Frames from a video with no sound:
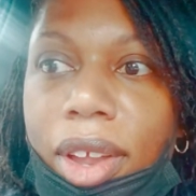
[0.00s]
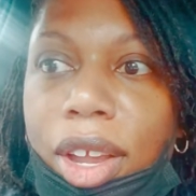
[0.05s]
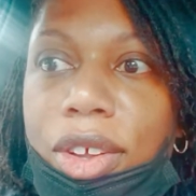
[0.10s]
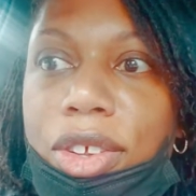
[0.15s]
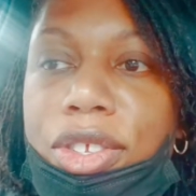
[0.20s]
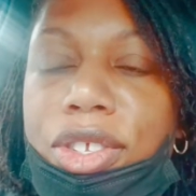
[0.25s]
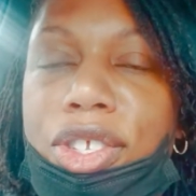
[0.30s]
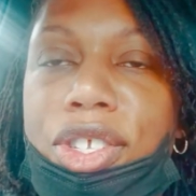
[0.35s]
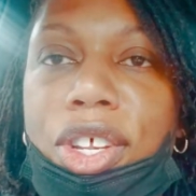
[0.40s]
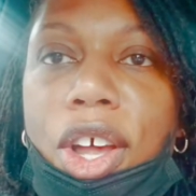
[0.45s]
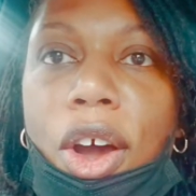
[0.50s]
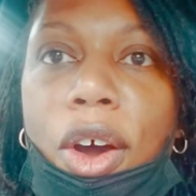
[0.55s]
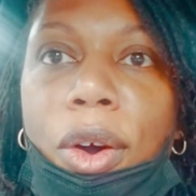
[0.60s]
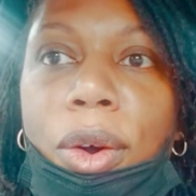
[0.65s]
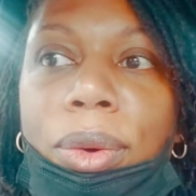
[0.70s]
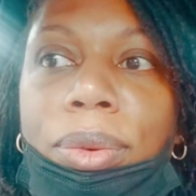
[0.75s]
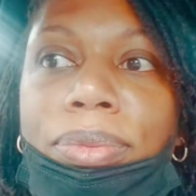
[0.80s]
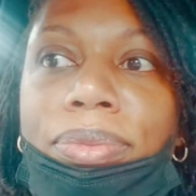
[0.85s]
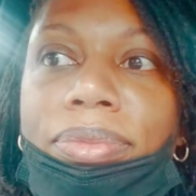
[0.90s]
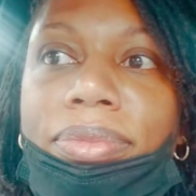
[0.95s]

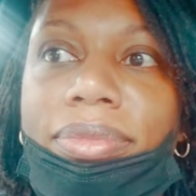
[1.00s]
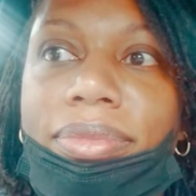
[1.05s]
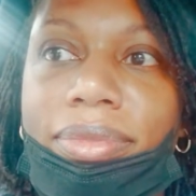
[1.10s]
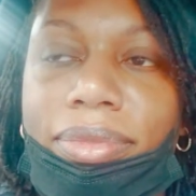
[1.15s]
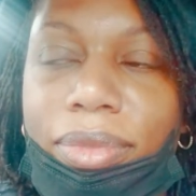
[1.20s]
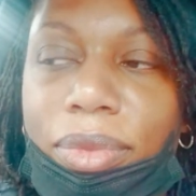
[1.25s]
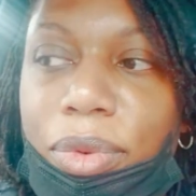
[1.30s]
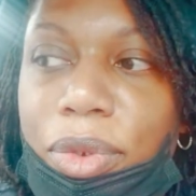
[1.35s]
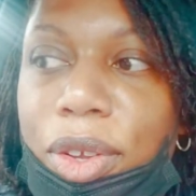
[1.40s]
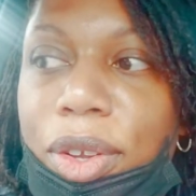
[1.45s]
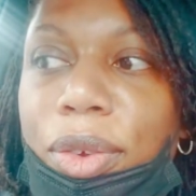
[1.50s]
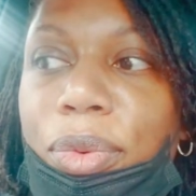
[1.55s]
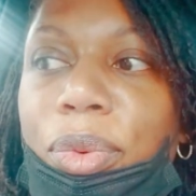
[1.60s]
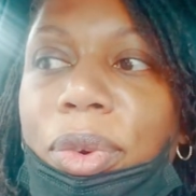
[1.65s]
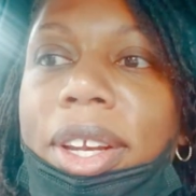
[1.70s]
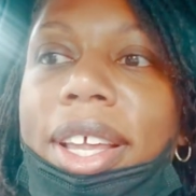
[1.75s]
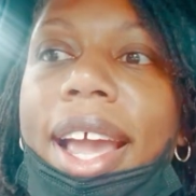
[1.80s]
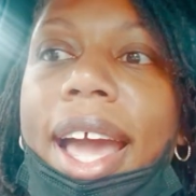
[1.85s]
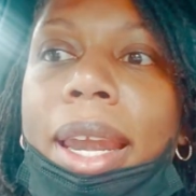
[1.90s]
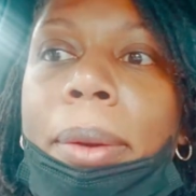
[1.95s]
so you
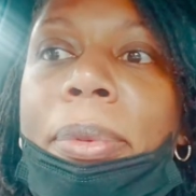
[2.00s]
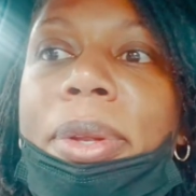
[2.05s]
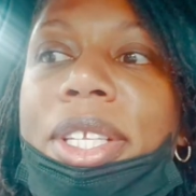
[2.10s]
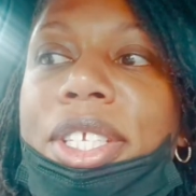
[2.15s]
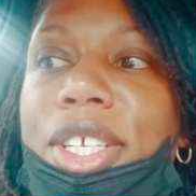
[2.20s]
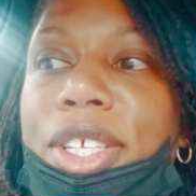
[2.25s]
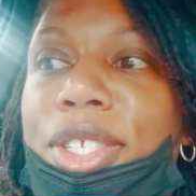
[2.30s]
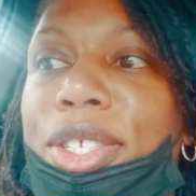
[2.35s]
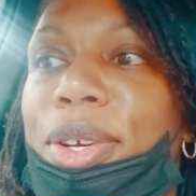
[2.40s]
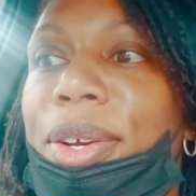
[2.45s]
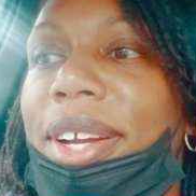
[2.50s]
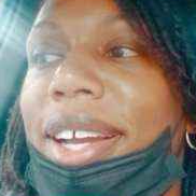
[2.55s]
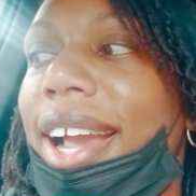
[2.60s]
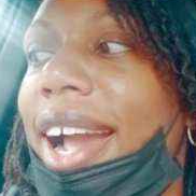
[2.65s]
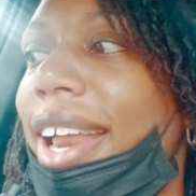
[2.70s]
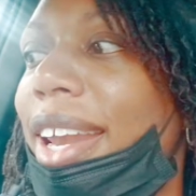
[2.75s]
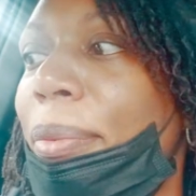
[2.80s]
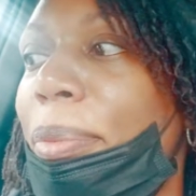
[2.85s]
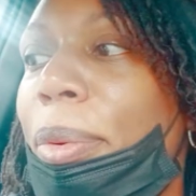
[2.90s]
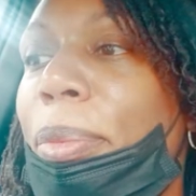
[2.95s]
really got to be gentle and
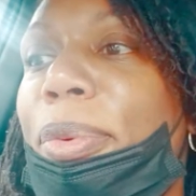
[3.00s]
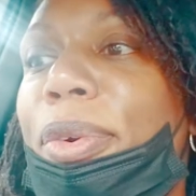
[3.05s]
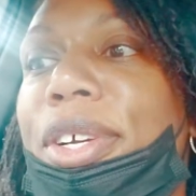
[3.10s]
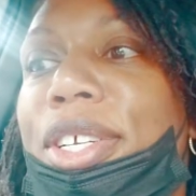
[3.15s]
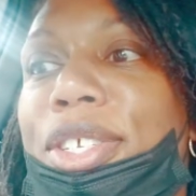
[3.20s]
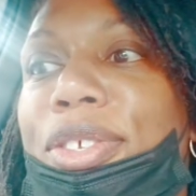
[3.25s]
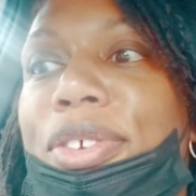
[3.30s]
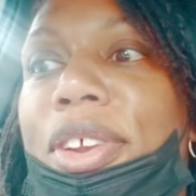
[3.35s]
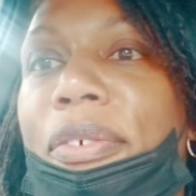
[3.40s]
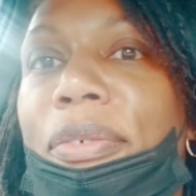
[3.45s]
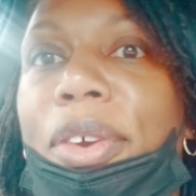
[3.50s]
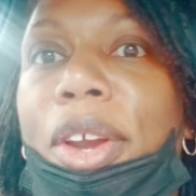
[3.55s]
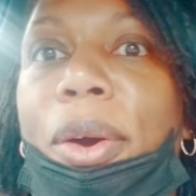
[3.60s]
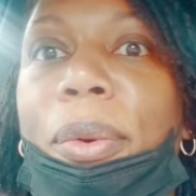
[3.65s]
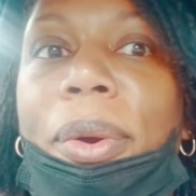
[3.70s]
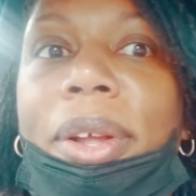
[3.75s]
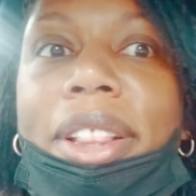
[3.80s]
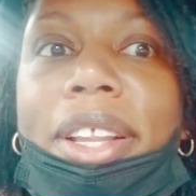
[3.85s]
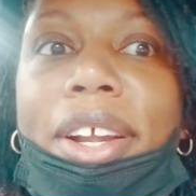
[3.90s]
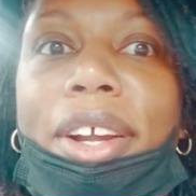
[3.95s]
kind to people, because you never know
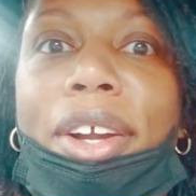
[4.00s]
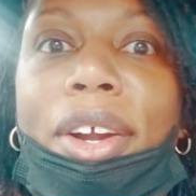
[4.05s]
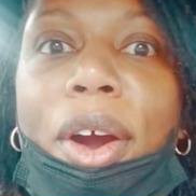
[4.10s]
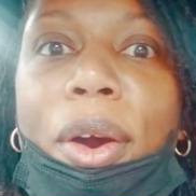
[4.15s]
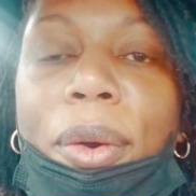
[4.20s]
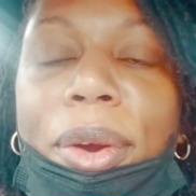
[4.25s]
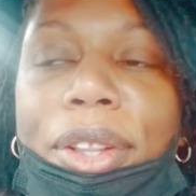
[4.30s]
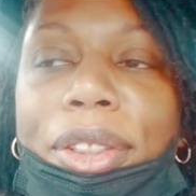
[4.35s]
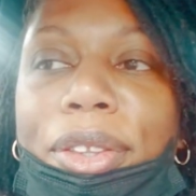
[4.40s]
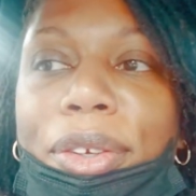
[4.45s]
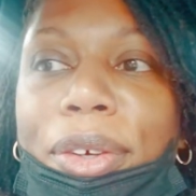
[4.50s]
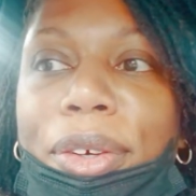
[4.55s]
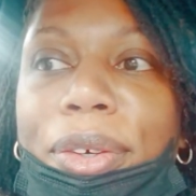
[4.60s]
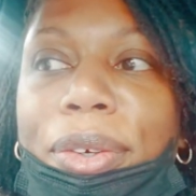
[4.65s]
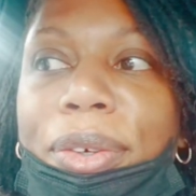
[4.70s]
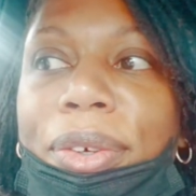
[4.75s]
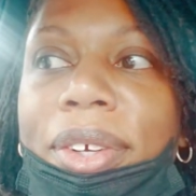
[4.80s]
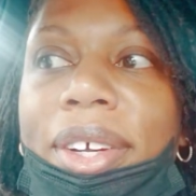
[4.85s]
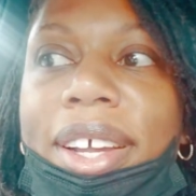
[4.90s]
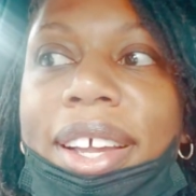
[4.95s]
what they're going
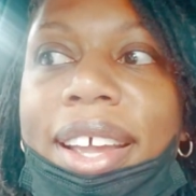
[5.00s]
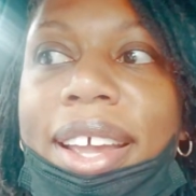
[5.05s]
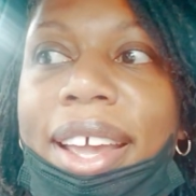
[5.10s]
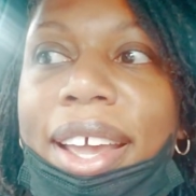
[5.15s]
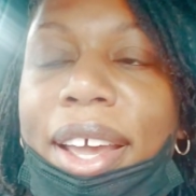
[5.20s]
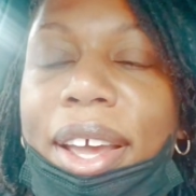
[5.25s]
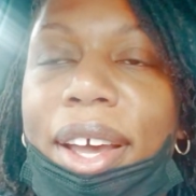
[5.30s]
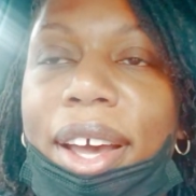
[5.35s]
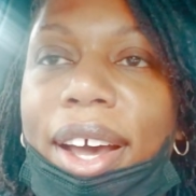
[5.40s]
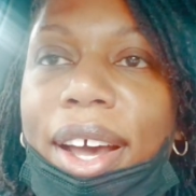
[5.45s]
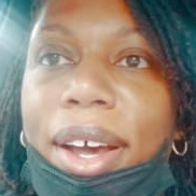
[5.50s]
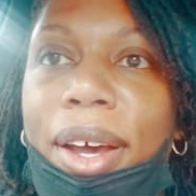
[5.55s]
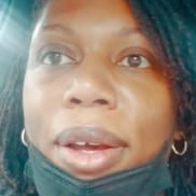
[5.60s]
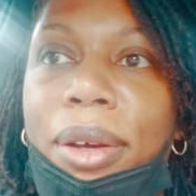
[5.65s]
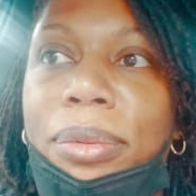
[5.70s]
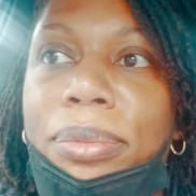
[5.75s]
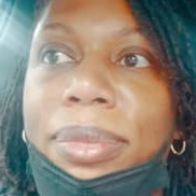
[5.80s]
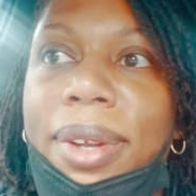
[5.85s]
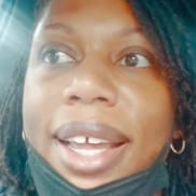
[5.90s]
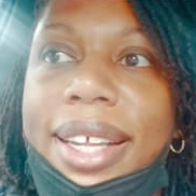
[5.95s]
through.
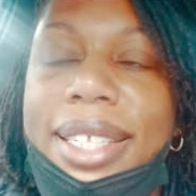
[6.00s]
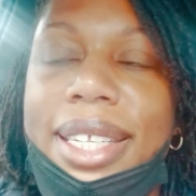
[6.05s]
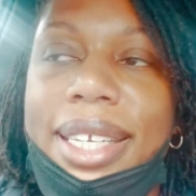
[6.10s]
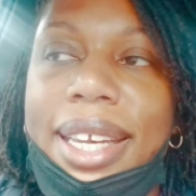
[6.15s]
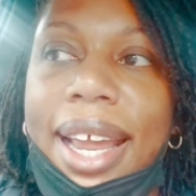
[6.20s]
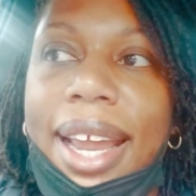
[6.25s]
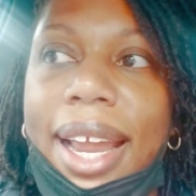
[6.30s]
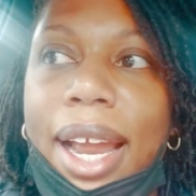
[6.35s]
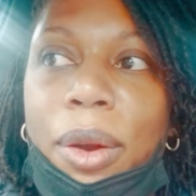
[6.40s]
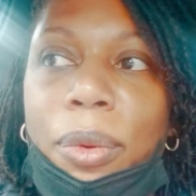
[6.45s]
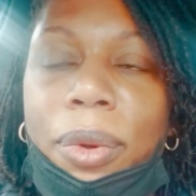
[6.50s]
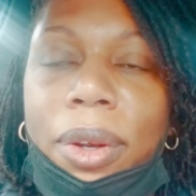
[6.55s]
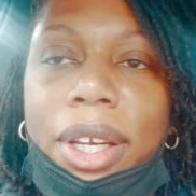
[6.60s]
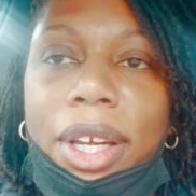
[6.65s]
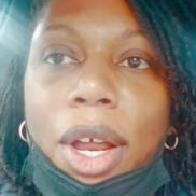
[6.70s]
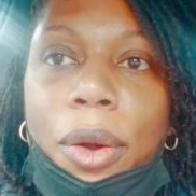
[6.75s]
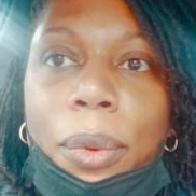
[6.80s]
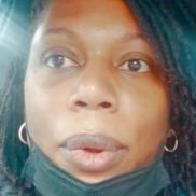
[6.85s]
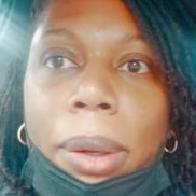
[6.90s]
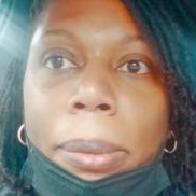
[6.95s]
Like today, I really
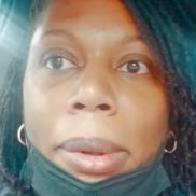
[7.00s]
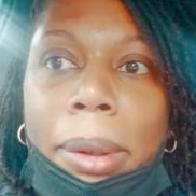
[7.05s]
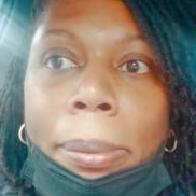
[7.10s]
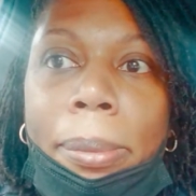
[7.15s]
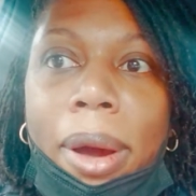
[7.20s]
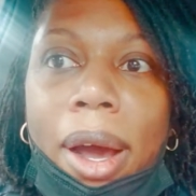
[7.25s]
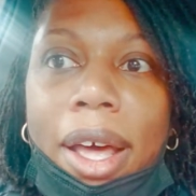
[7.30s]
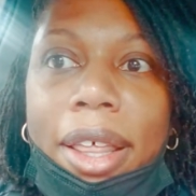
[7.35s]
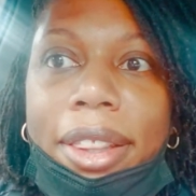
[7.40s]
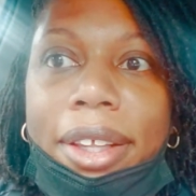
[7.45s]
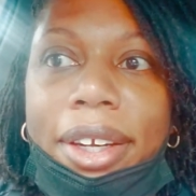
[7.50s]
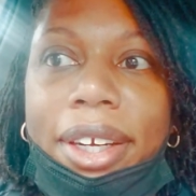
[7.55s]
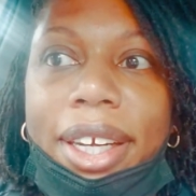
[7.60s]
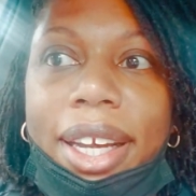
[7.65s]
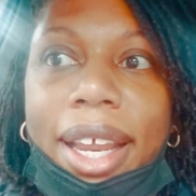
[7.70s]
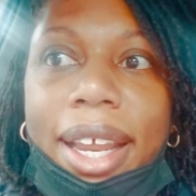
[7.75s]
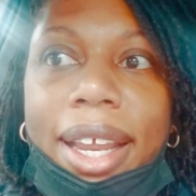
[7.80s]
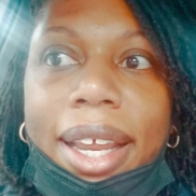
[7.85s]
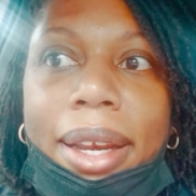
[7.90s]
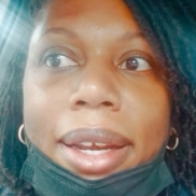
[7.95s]
don't want to be bothered,
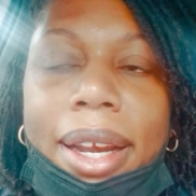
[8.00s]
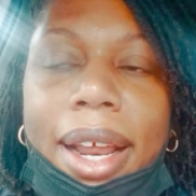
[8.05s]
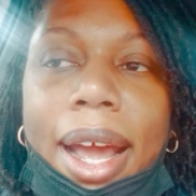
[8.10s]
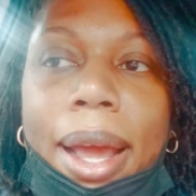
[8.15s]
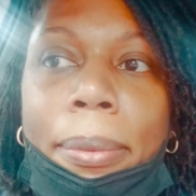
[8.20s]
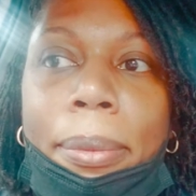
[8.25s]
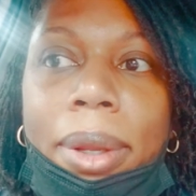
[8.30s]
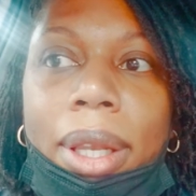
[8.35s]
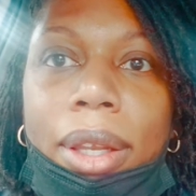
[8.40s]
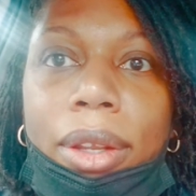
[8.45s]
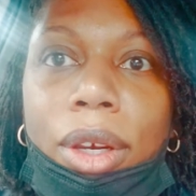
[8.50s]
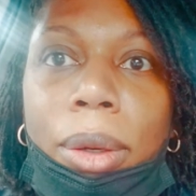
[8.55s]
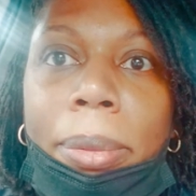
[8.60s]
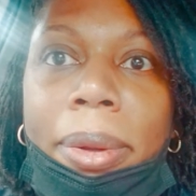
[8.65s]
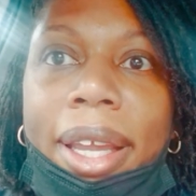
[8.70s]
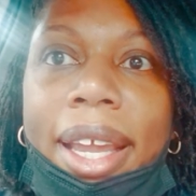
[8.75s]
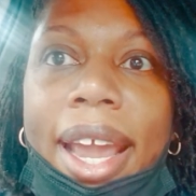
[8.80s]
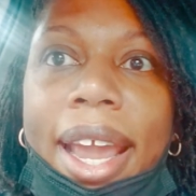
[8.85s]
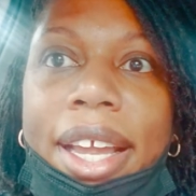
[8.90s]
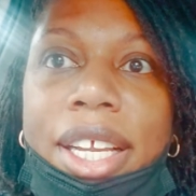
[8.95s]
and I'm a little
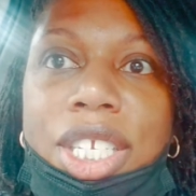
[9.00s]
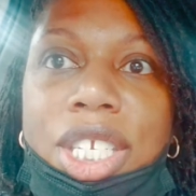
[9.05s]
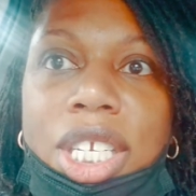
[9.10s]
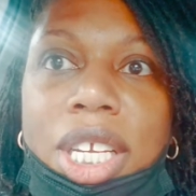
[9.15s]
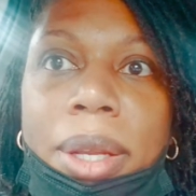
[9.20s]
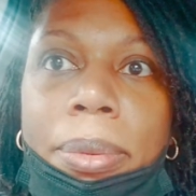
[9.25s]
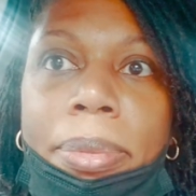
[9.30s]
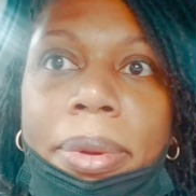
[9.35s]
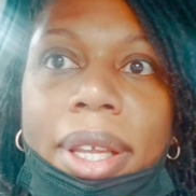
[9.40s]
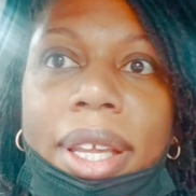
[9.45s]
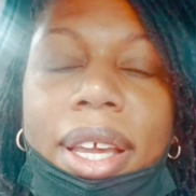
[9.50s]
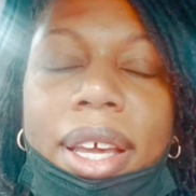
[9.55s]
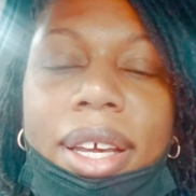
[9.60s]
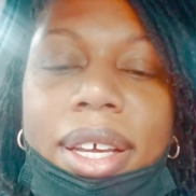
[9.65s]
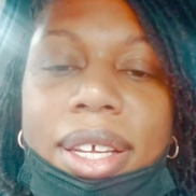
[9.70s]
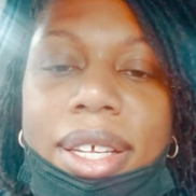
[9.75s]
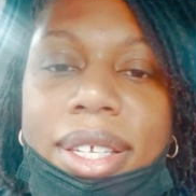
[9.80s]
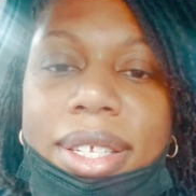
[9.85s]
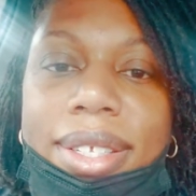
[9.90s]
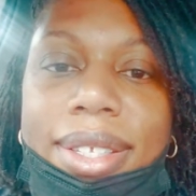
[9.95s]
bit edgy
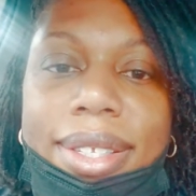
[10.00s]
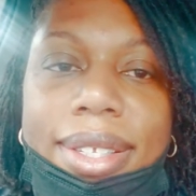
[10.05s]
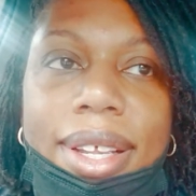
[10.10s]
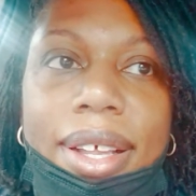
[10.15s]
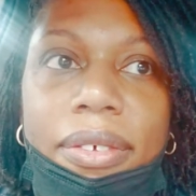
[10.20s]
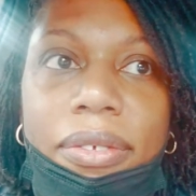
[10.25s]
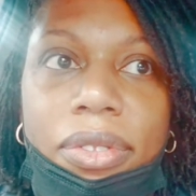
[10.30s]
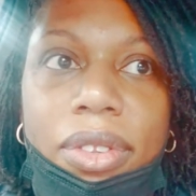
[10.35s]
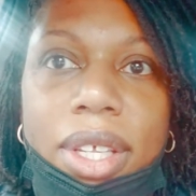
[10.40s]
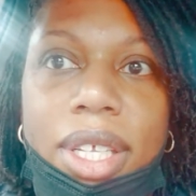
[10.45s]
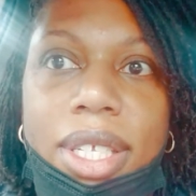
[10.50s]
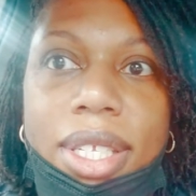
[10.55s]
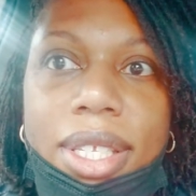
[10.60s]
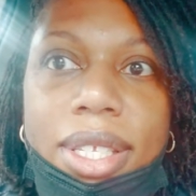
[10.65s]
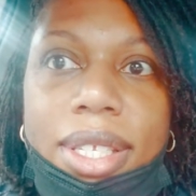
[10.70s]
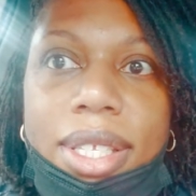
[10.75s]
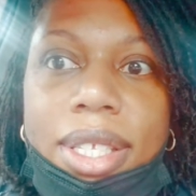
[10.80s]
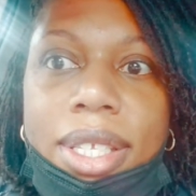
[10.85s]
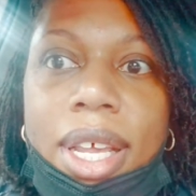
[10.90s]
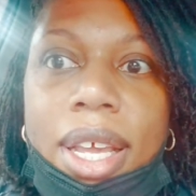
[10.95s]
because of
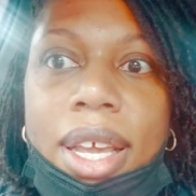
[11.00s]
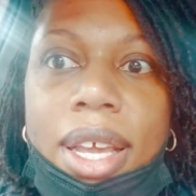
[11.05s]
this